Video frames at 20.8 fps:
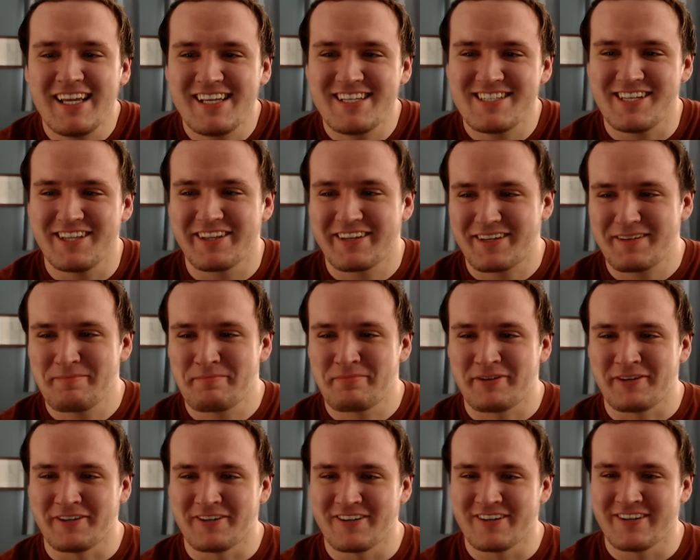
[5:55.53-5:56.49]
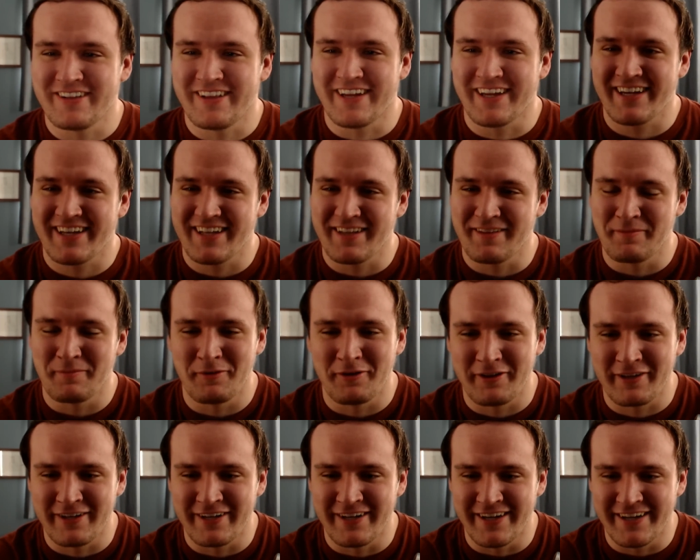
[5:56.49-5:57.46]
He's on the computer, like, in the
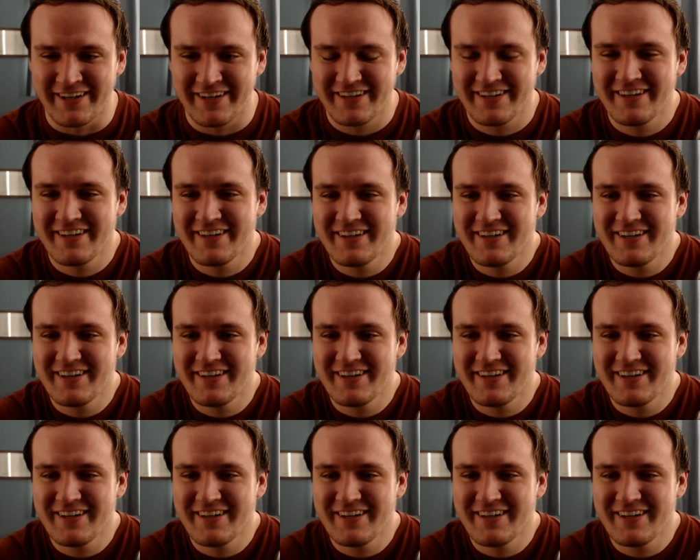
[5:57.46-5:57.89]
middle of the night.